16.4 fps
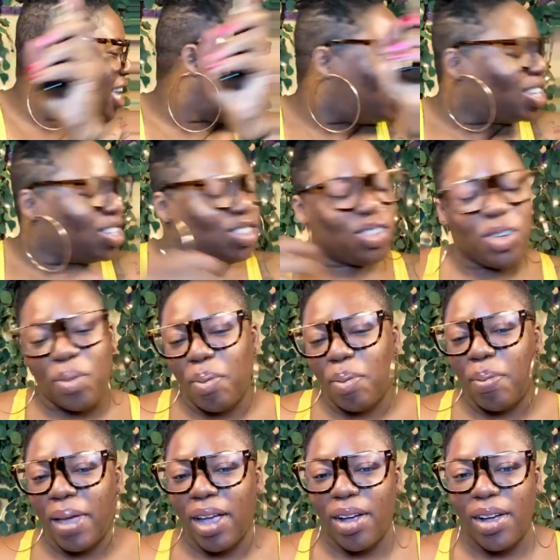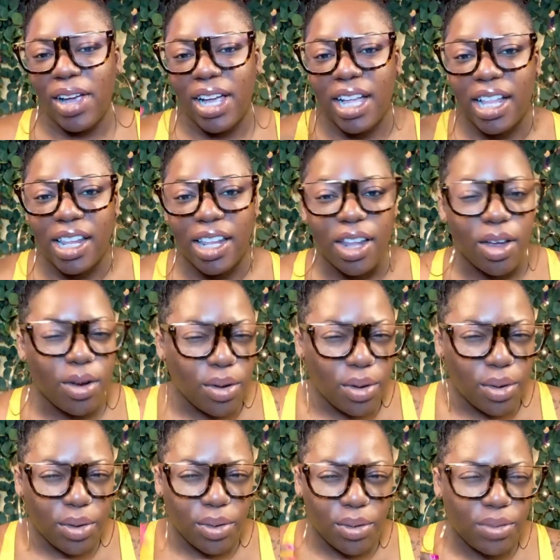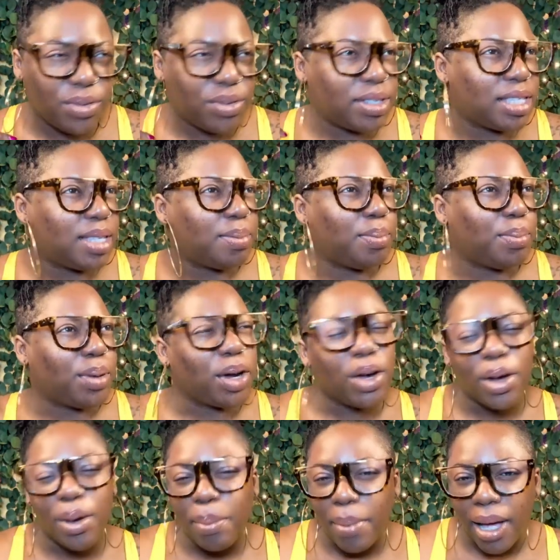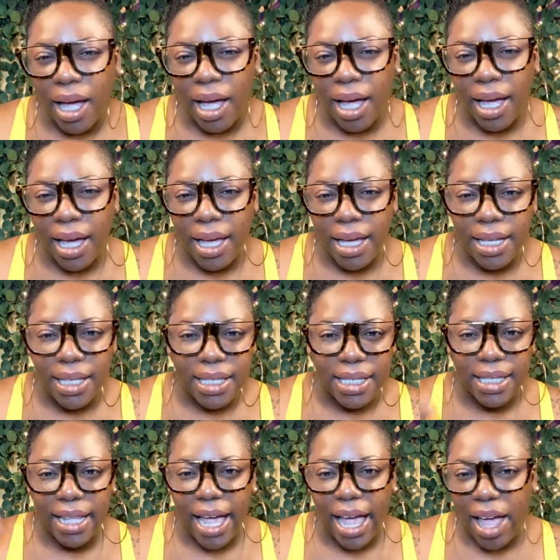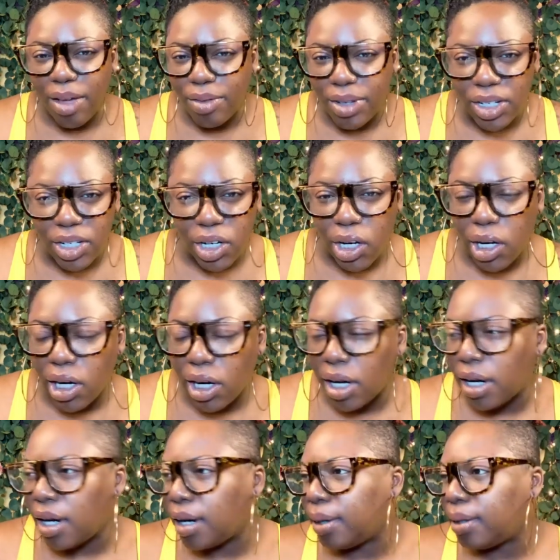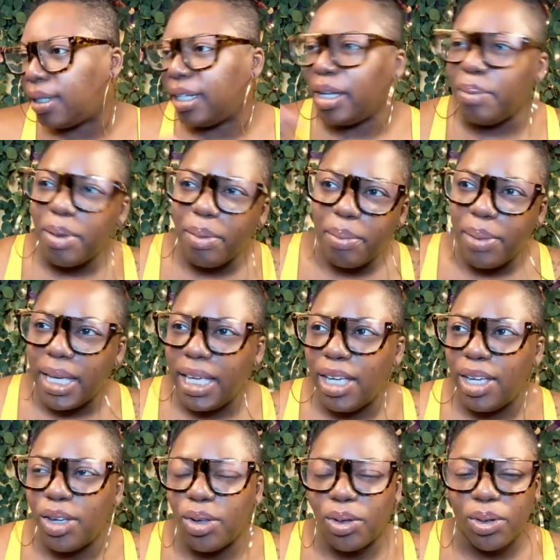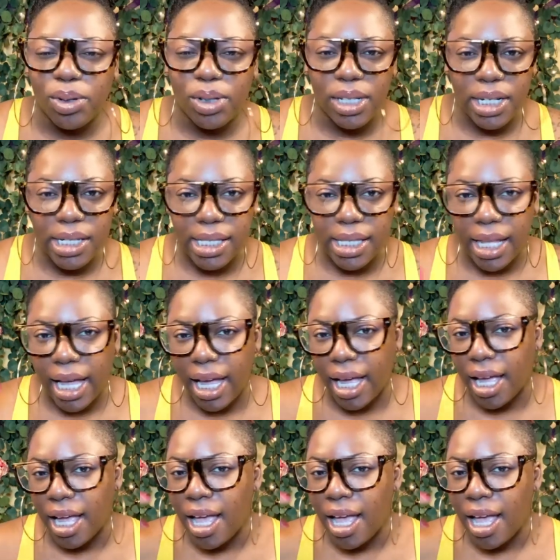juniper berry, cloves, bergamot, lavender, lemon peel. There's like